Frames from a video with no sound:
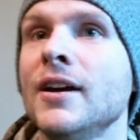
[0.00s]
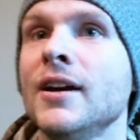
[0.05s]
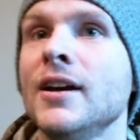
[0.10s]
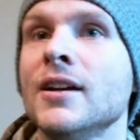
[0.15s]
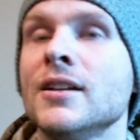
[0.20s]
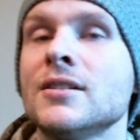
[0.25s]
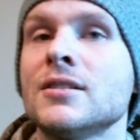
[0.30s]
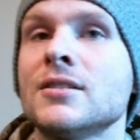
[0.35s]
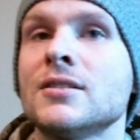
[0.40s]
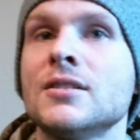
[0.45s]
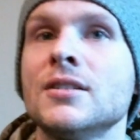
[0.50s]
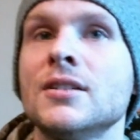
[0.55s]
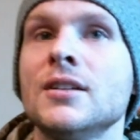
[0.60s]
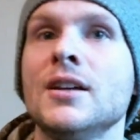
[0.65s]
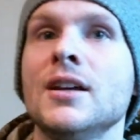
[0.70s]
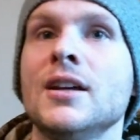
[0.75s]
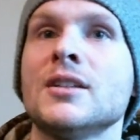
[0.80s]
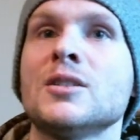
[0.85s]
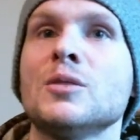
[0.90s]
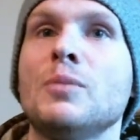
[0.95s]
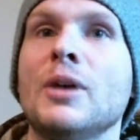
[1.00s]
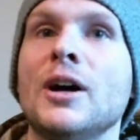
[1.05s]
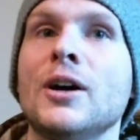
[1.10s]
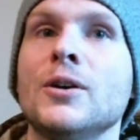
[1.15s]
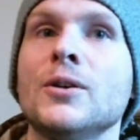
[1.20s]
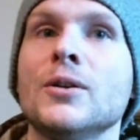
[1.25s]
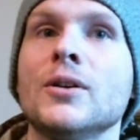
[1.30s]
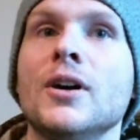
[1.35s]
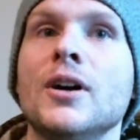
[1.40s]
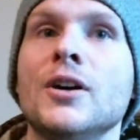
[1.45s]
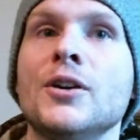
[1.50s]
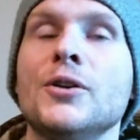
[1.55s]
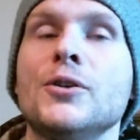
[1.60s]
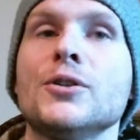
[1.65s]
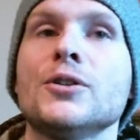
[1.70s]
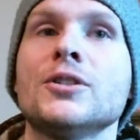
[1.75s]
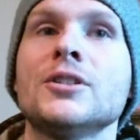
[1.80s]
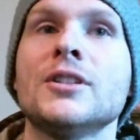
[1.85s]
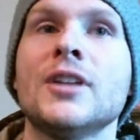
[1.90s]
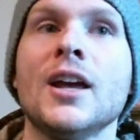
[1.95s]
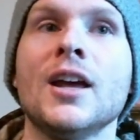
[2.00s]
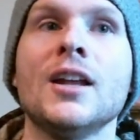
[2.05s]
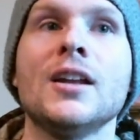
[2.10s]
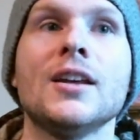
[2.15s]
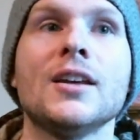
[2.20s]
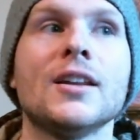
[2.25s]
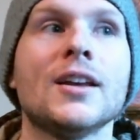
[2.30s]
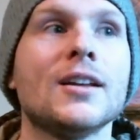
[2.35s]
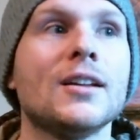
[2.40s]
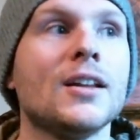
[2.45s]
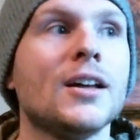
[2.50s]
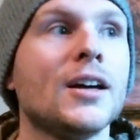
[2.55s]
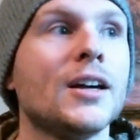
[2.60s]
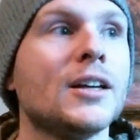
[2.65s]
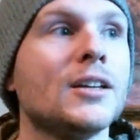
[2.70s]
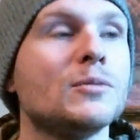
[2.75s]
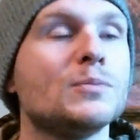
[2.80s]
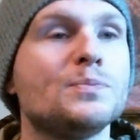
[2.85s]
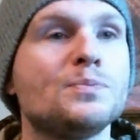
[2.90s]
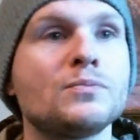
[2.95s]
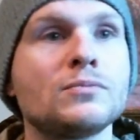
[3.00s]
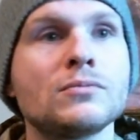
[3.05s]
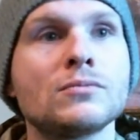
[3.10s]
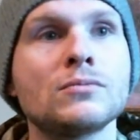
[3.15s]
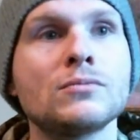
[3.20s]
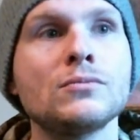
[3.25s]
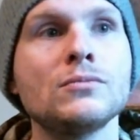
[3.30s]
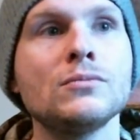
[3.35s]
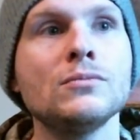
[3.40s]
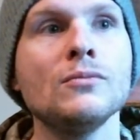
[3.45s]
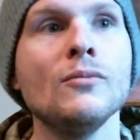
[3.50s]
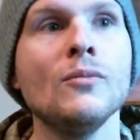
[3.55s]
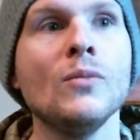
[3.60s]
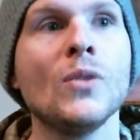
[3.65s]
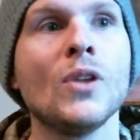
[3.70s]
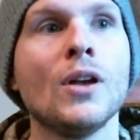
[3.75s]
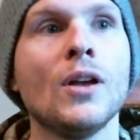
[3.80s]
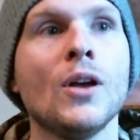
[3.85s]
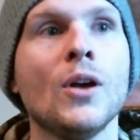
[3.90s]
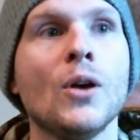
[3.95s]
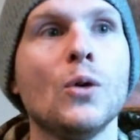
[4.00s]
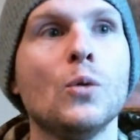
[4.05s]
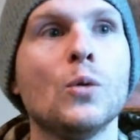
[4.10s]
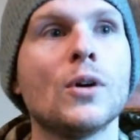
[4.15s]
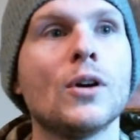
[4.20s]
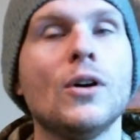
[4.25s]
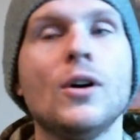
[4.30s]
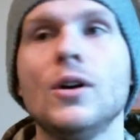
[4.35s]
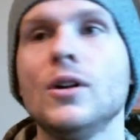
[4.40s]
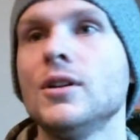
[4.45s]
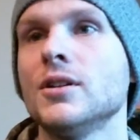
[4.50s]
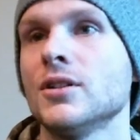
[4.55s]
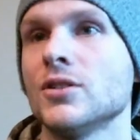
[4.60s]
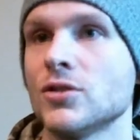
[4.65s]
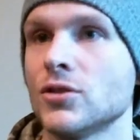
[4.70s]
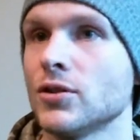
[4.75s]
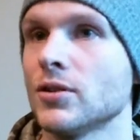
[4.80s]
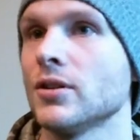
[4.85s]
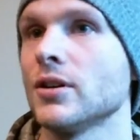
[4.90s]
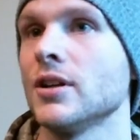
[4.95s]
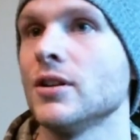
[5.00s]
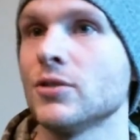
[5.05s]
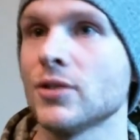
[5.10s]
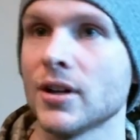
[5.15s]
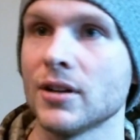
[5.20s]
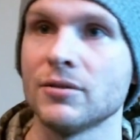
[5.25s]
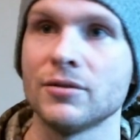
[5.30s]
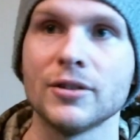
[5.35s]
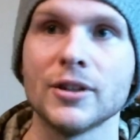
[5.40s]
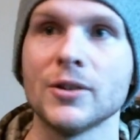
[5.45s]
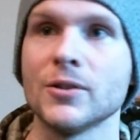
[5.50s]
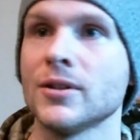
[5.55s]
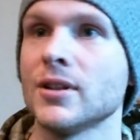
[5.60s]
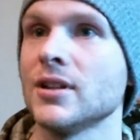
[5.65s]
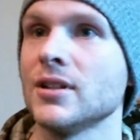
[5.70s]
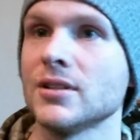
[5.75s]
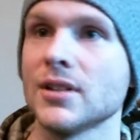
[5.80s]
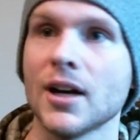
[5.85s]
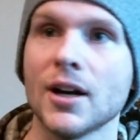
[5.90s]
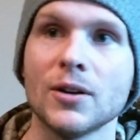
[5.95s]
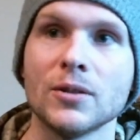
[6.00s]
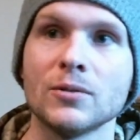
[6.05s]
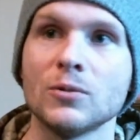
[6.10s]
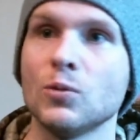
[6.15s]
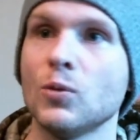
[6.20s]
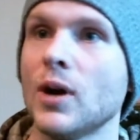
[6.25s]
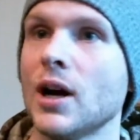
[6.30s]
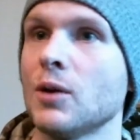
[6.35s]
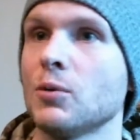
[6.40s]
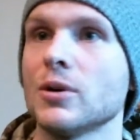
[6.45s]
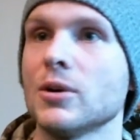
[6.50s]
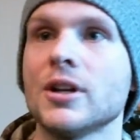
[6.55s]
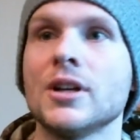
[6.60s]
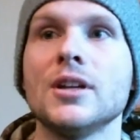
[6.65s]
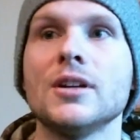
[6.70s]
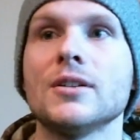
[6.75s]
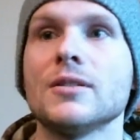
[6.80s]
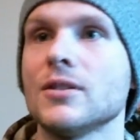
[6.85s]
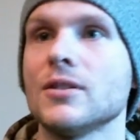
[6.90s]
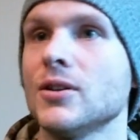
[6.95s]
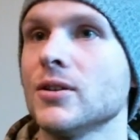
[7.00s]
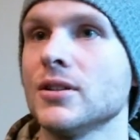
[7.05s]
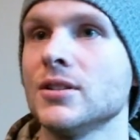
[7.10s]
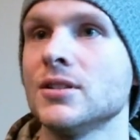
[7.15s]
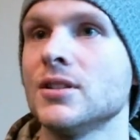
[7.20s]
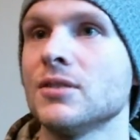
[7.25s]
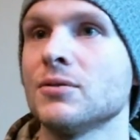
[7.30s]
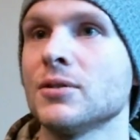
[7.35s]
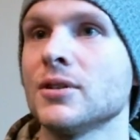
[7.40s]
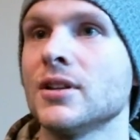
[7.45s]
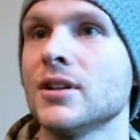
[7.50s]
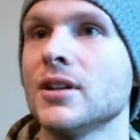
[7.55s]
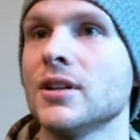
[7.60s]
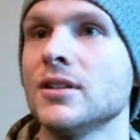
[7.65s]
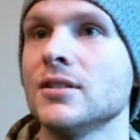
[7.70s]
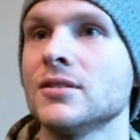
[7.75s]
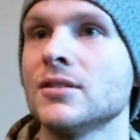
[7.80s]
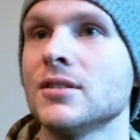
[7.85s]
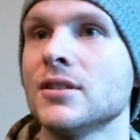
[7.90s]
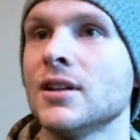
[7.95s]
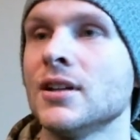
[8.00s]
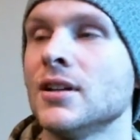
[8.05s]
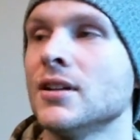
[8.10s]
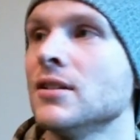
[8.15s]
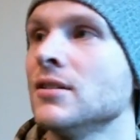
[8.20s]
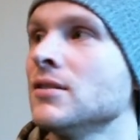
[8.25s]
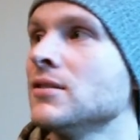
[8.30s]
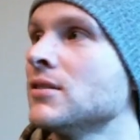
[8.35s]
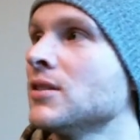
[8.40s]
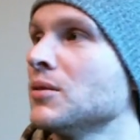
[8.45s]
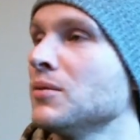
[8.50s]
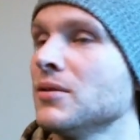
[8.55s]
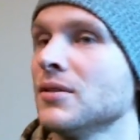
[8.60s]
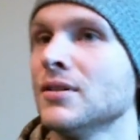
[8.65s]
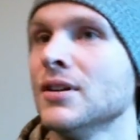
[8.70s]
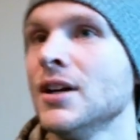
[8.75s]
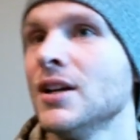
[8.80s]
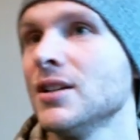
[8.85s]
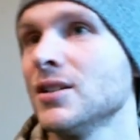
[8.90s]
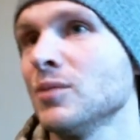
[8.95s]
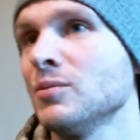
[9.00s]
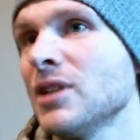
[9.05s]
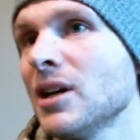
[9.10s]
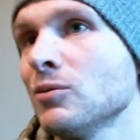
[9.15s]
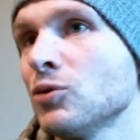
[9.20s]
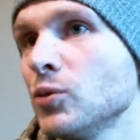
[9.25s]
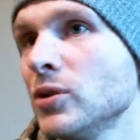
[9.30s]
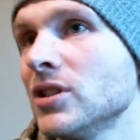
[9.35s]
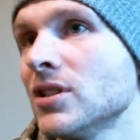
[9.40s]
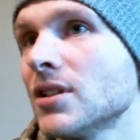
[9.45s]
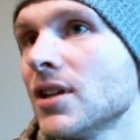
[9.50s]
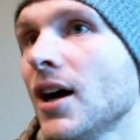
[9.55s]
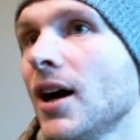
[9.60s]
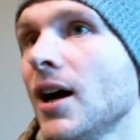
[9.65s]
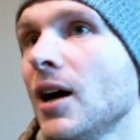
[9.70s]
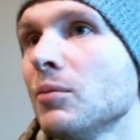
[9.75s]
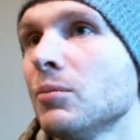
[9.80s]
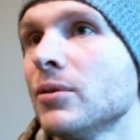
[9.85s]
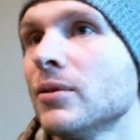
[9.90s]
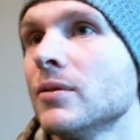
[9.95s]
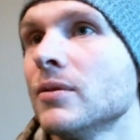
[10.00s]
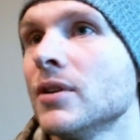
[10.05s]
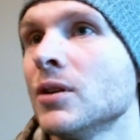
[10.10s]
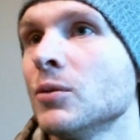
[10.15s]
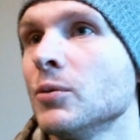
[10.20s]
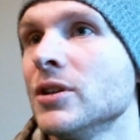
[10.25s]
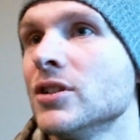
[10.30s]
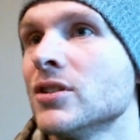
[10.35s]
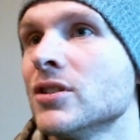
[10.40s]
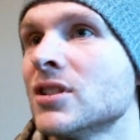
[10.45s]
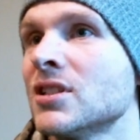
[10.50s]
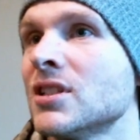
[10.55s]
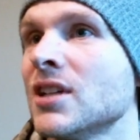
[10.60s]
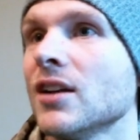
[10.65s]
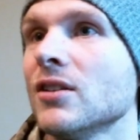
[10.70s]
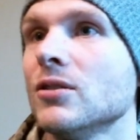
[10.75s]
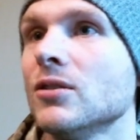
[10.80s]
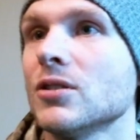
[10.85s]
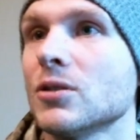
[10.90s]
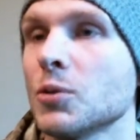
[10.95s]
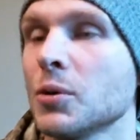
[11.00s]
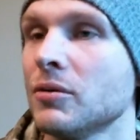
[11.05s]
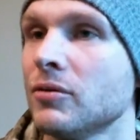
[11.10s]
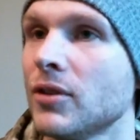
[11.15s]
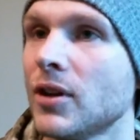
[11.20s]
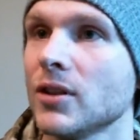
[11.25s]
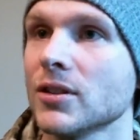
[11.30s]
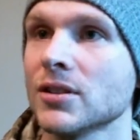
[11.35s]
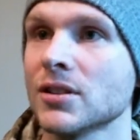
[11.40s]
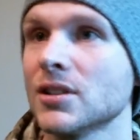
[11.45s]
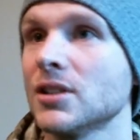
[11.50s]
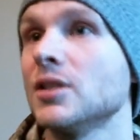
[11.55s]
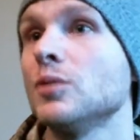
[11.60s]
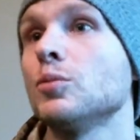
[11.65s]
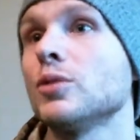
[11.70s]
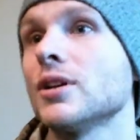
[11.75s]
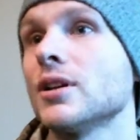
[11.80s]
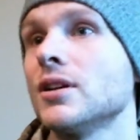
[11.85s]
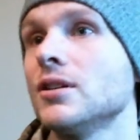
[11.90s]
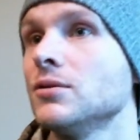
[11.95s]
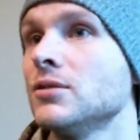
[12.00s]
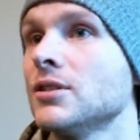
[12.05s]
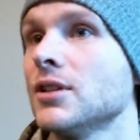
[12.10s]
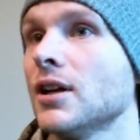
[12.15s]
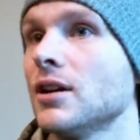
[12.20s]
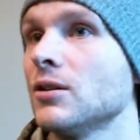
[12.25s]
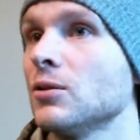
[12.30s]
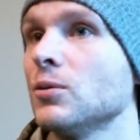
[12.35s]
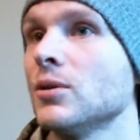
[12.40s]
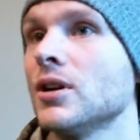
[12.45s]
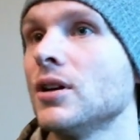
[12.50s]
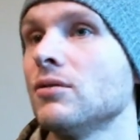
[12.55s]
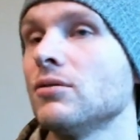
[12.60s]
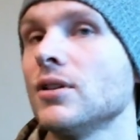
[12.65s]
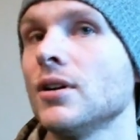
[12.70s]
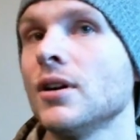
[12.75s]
It's about understanding that, like, we're all on this journey trying to figure things out and why we're here and all these different things. And sometimes we stop and we just settle, or we fall asleep, like you said, or whatever.